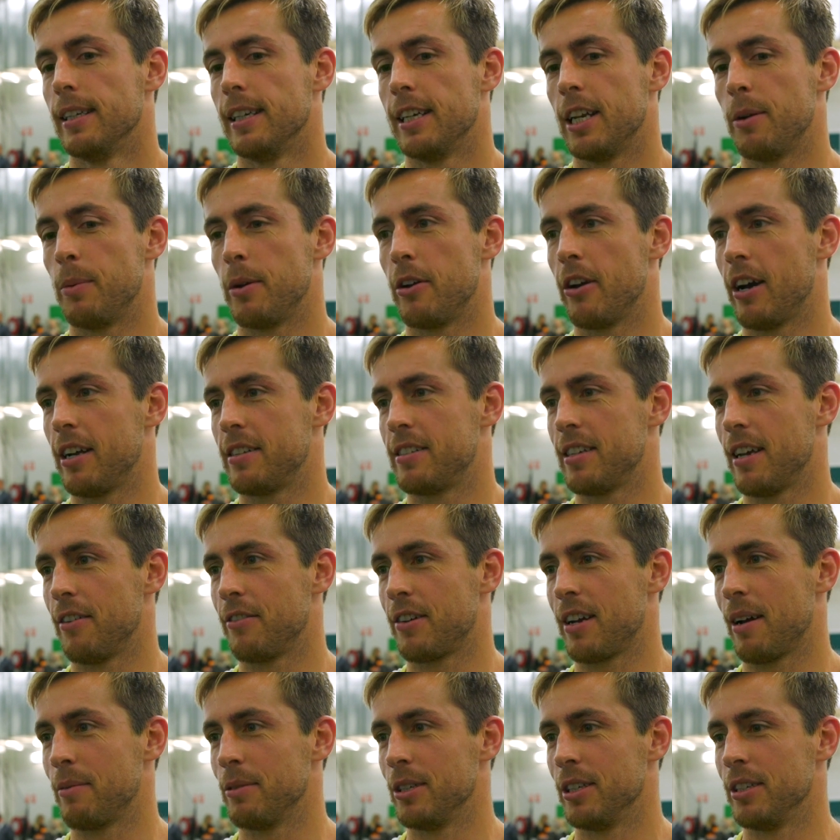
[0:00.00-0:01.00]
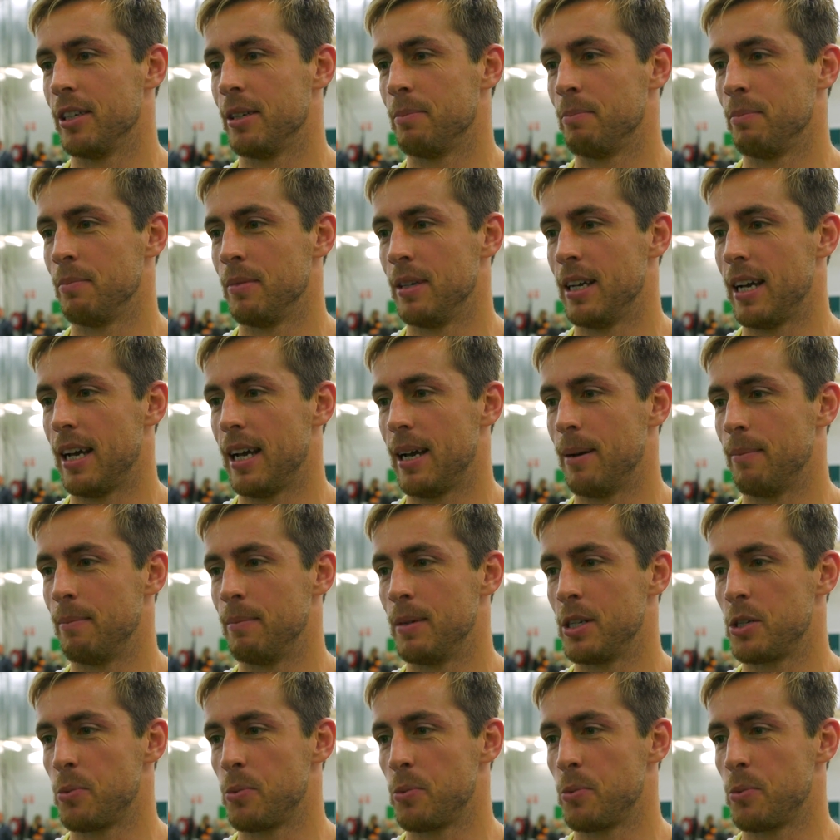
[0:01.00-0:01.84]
it'll be great to have a couple of